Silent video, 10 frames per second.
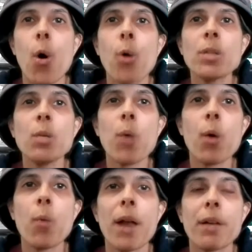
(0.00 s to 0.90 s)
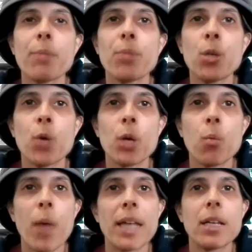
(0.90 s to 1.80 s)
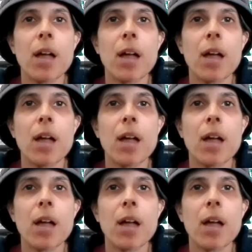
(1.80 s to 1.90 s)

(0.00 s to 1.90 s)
only while wearing pure white